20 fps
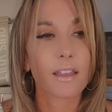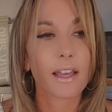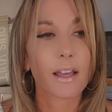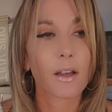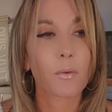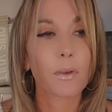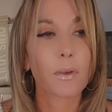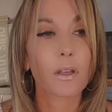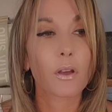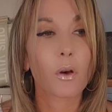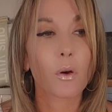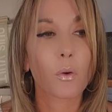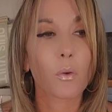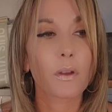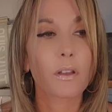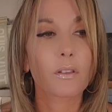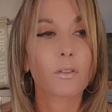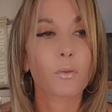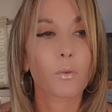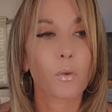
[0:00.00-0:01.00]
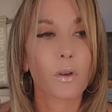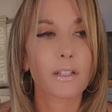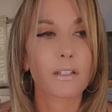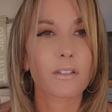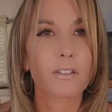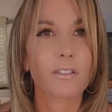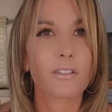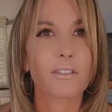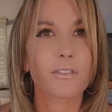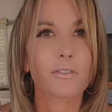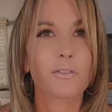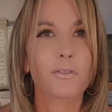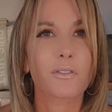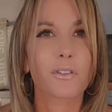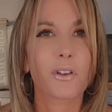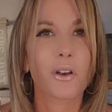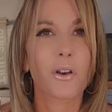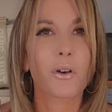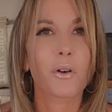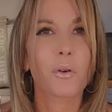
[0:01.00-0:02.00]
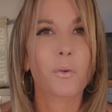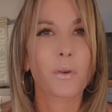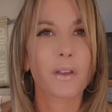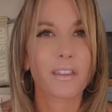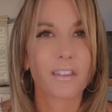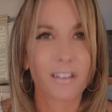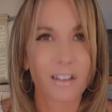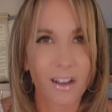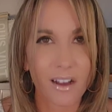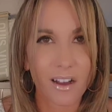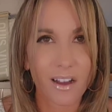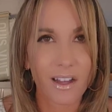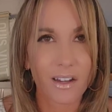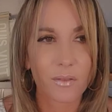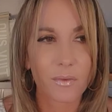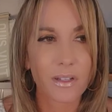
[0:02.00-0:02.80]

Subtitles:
that we always want to go with God.